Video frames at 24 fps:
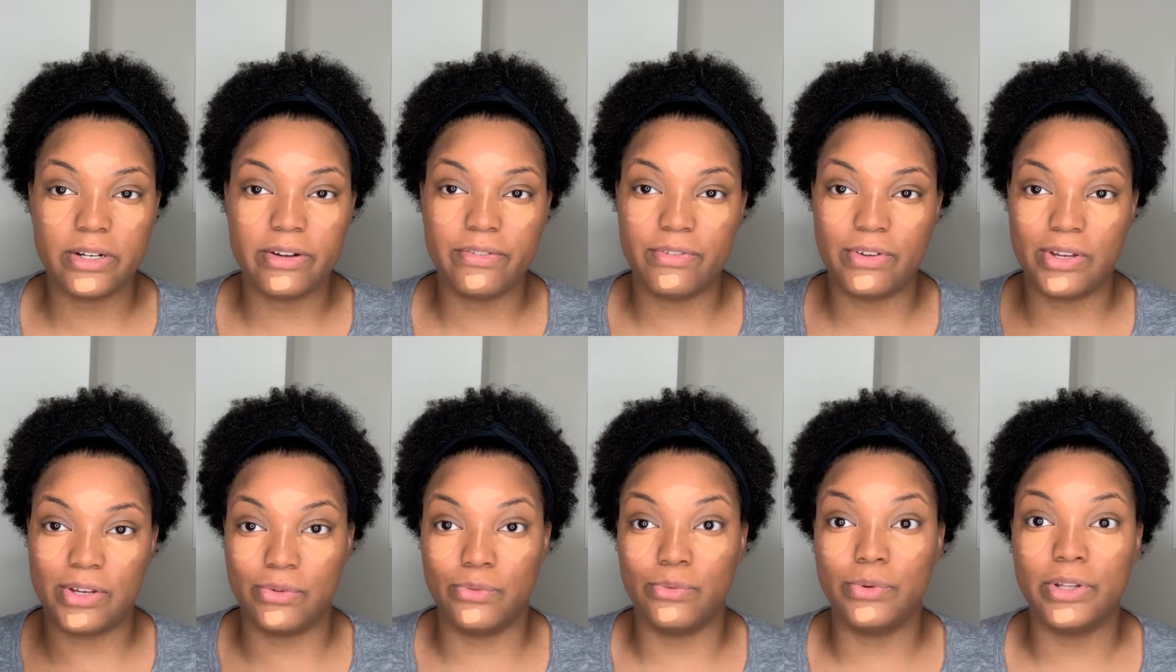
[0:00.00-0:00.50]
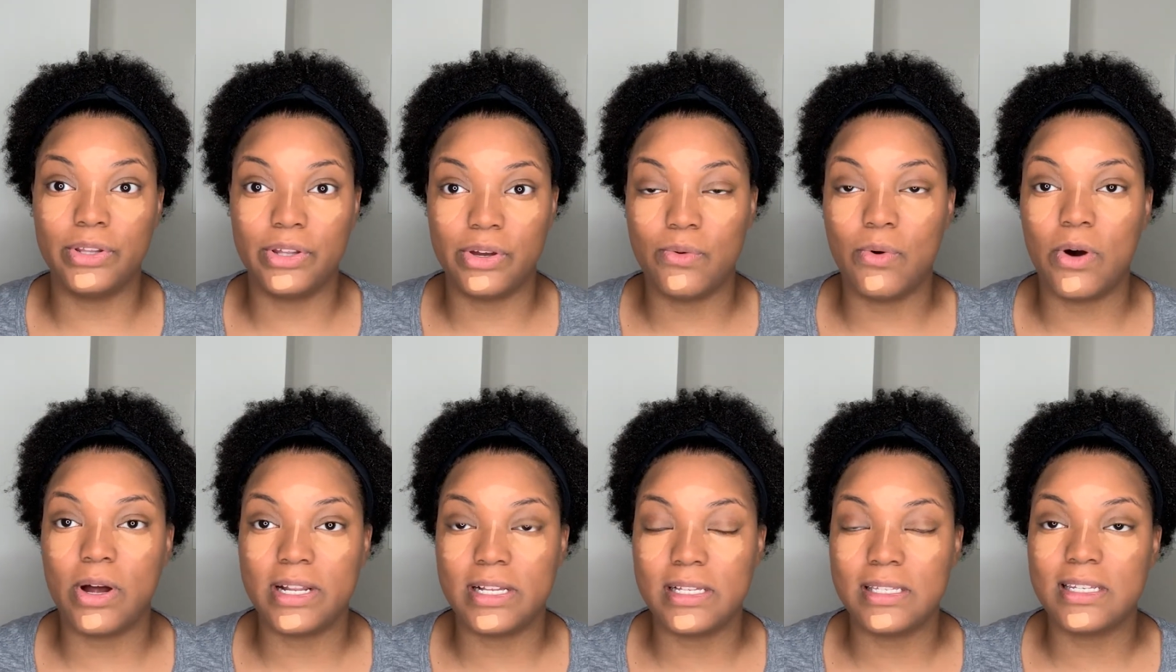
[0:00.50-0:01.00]
If you really
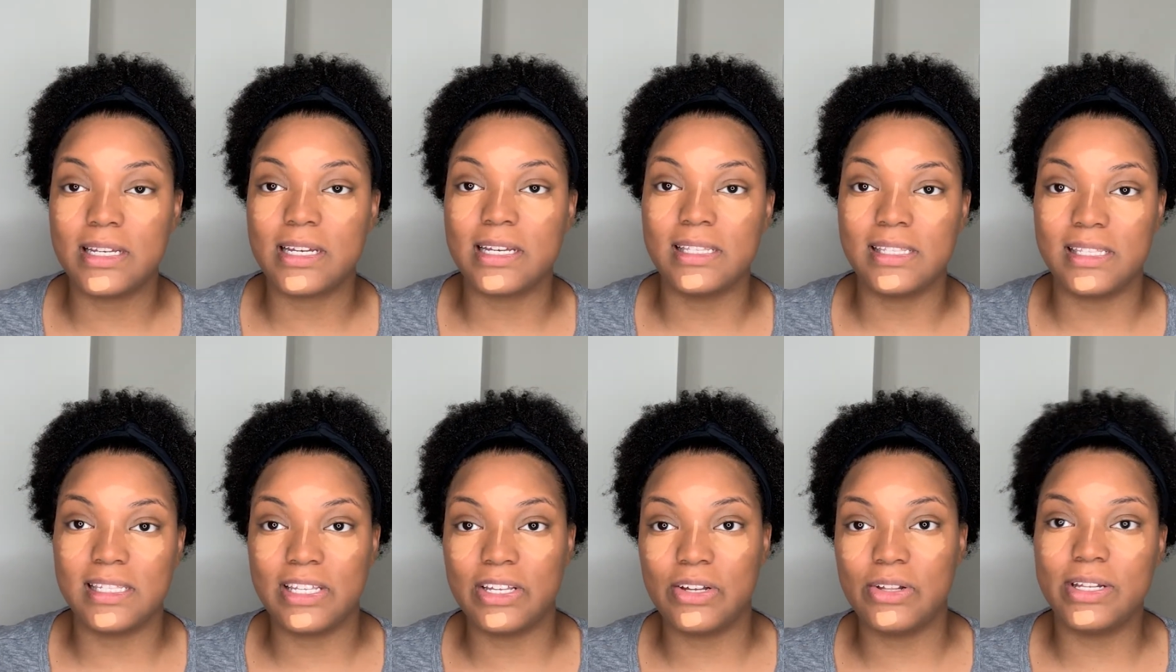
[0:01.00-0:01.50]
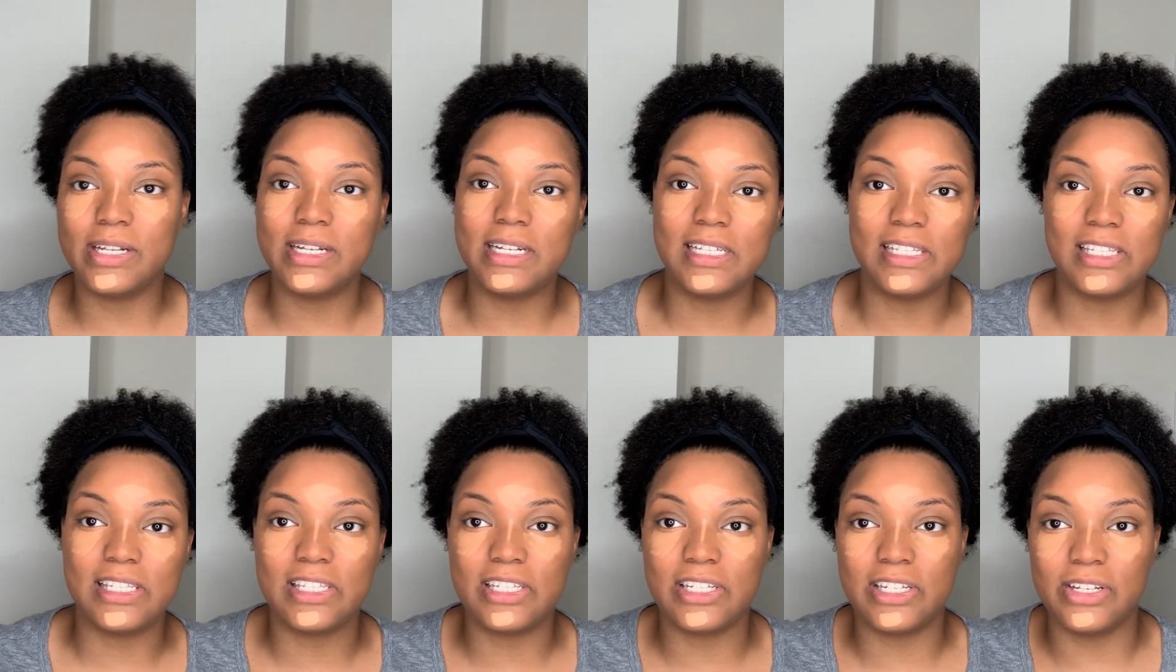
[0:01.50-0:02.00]
want it to conceal, it
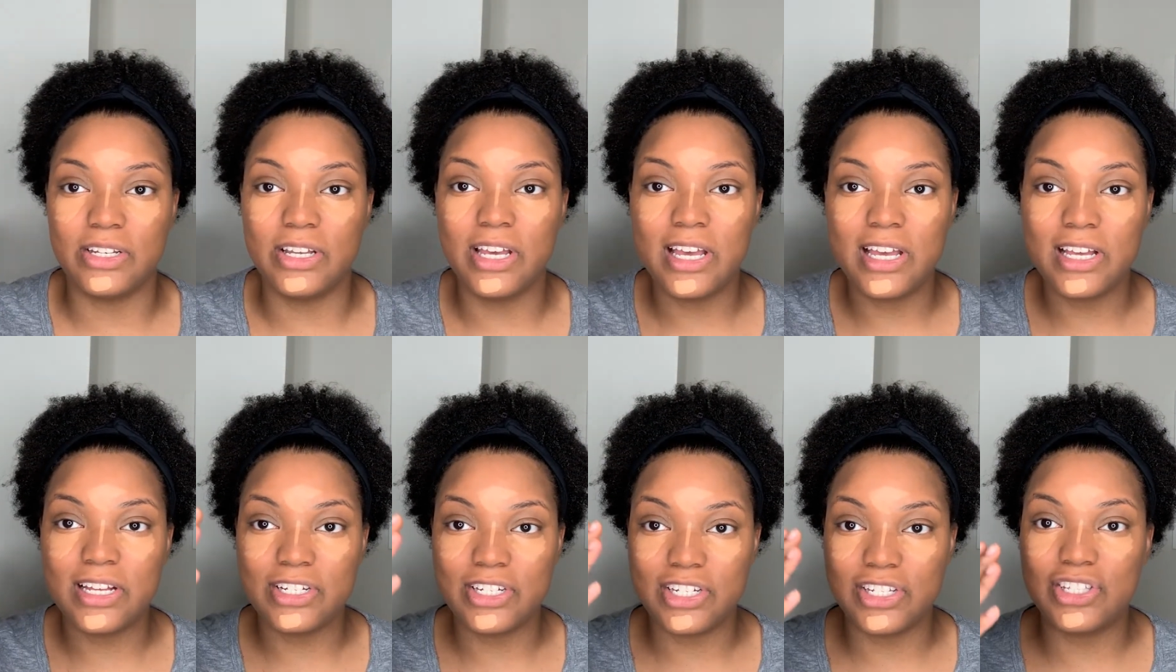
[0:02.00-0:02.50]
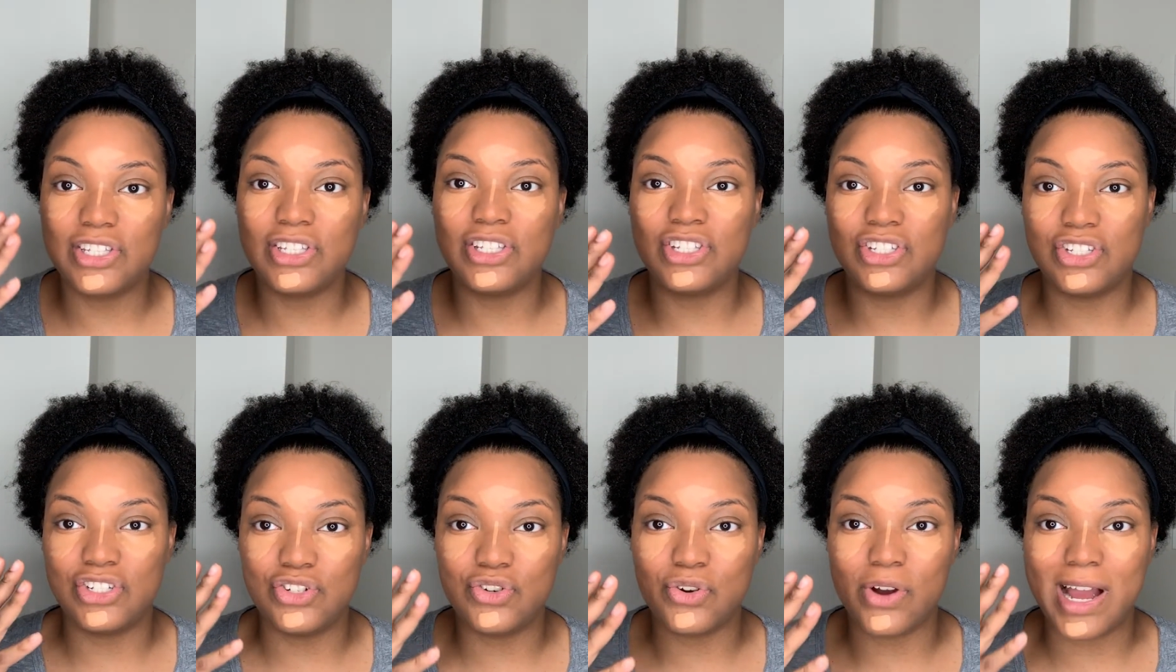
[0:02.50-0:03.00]
needs to
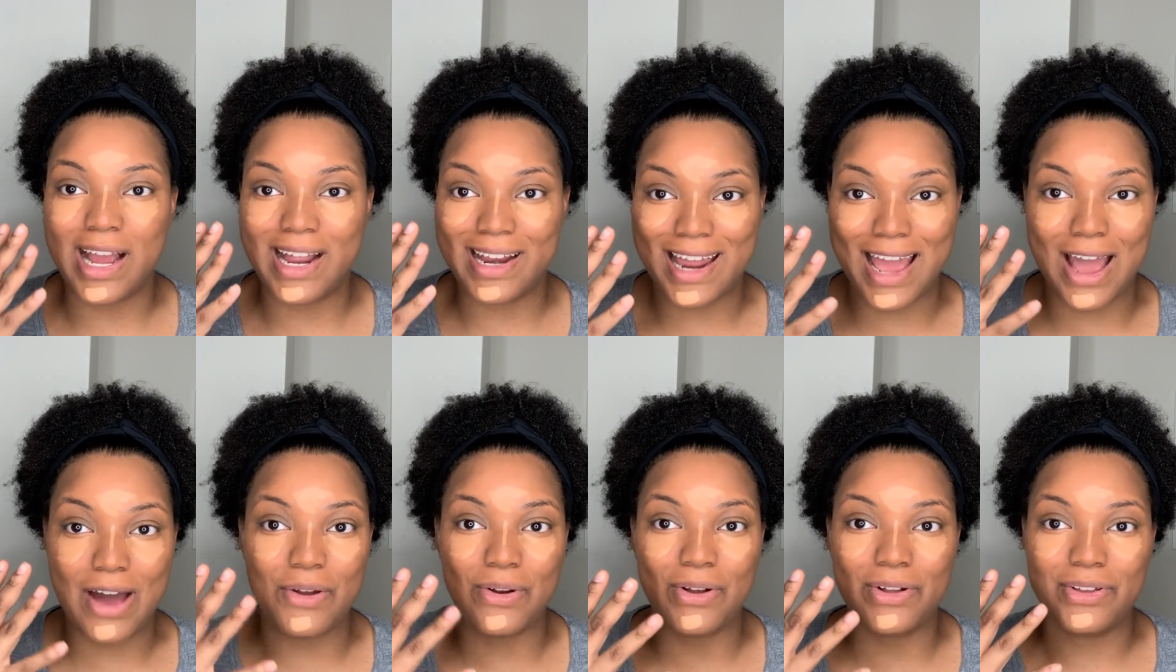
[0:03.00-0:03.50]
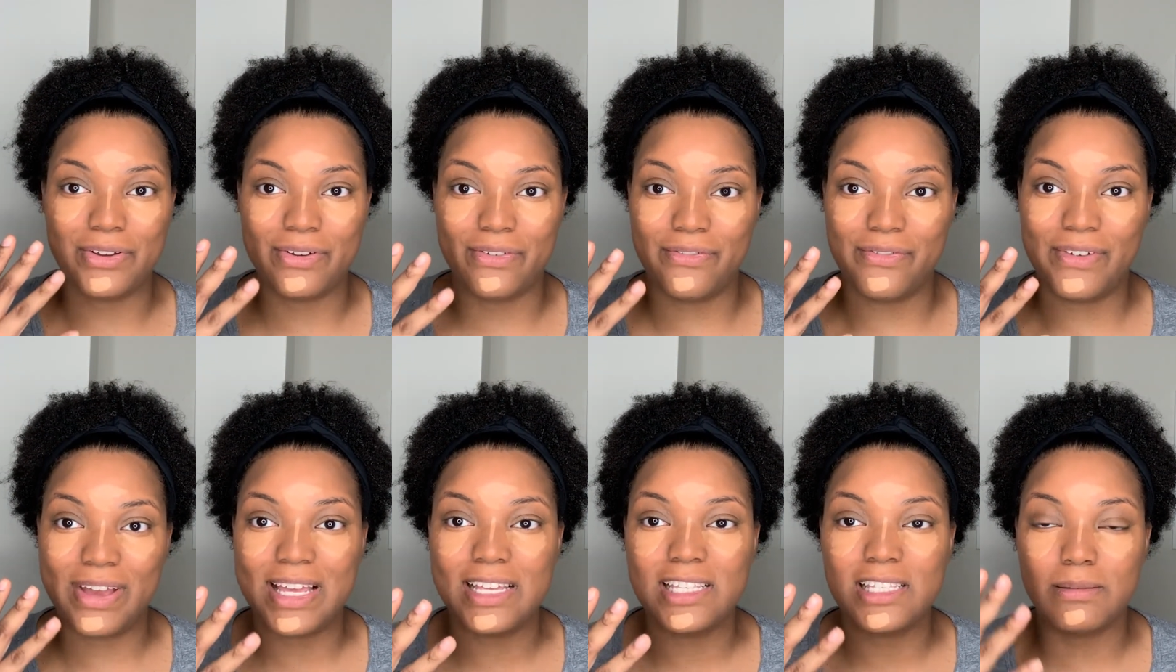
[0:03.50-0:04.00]
just dry down on your
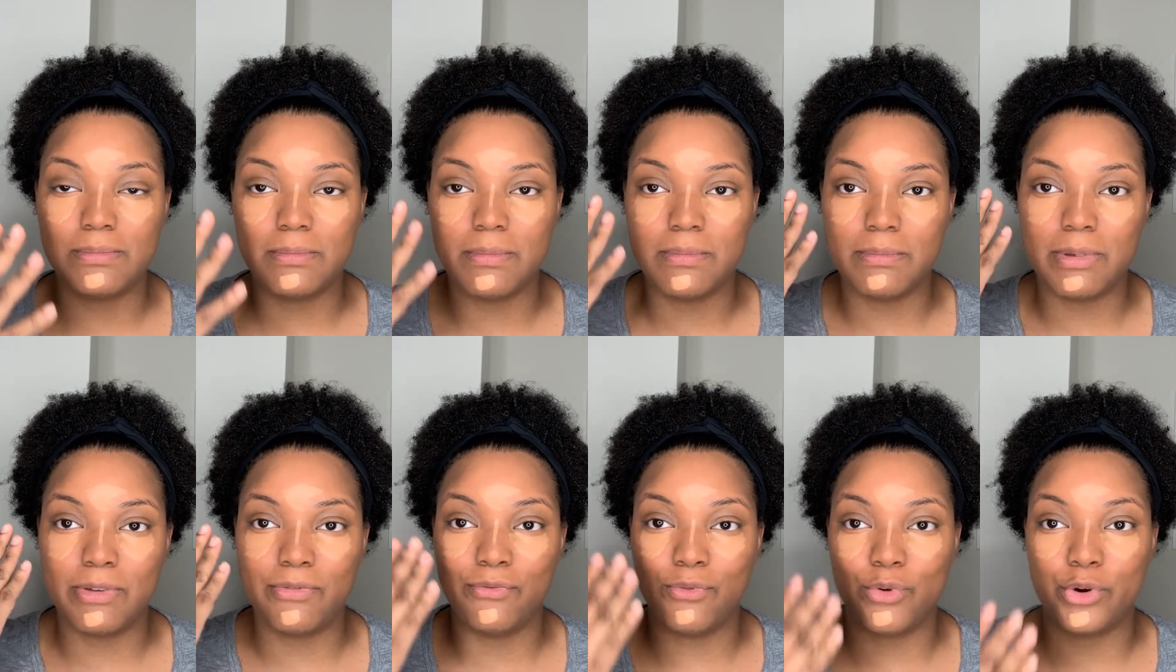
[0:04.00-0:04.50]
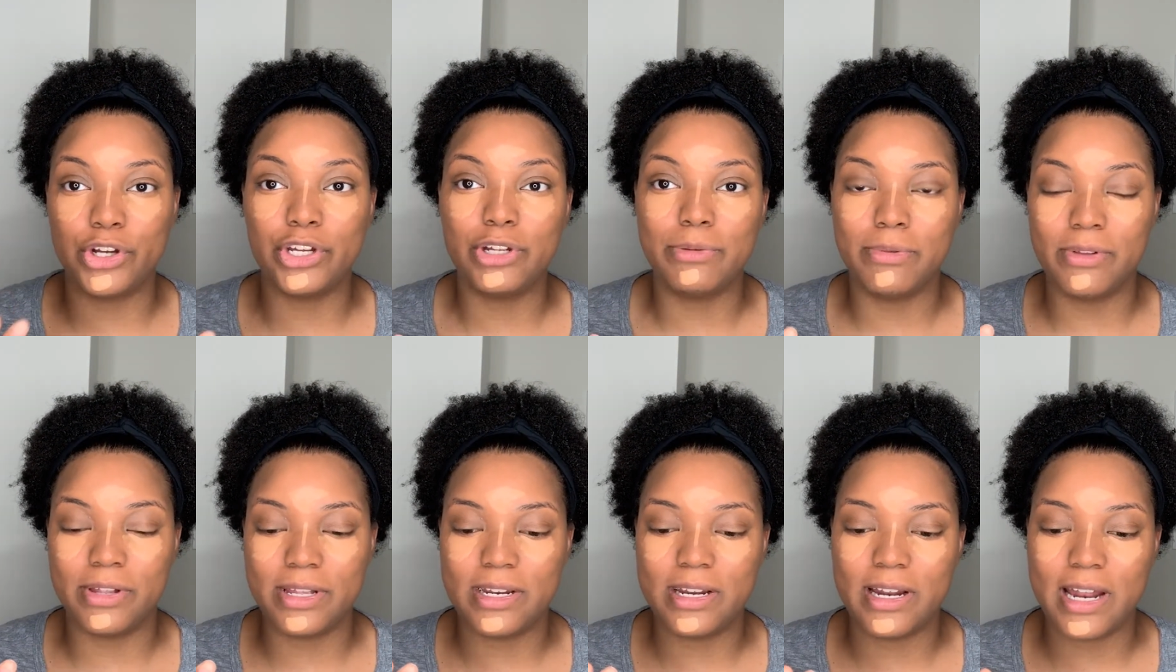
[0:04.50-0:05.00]
face before you
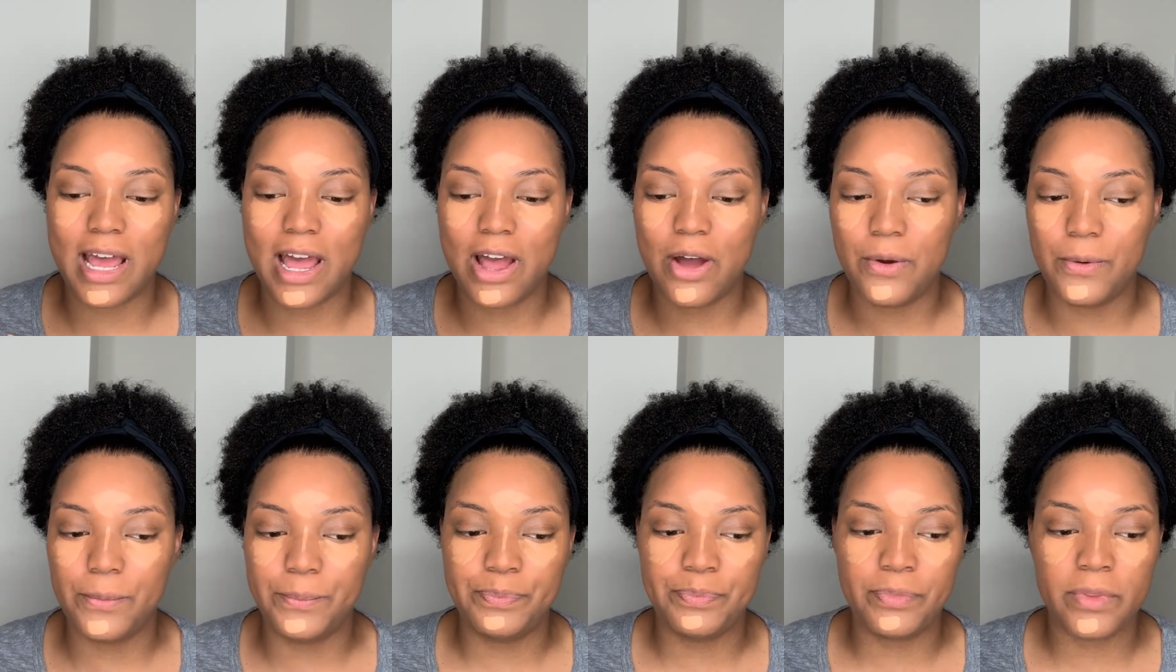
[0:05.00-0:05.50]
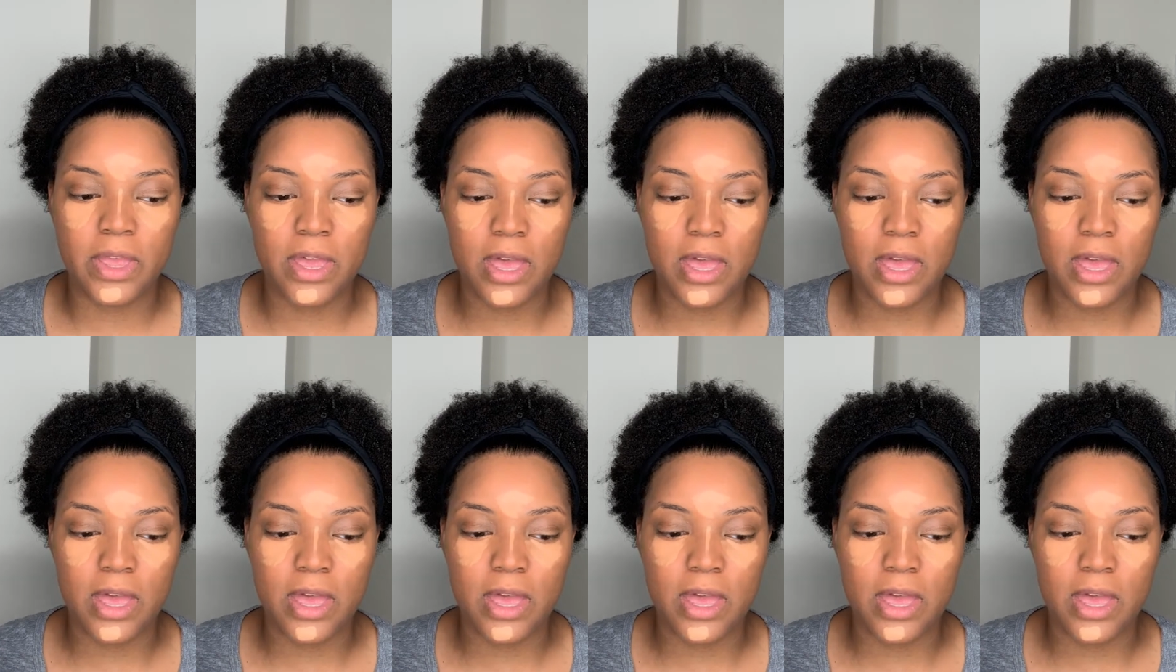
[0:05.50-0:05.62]
blend it out.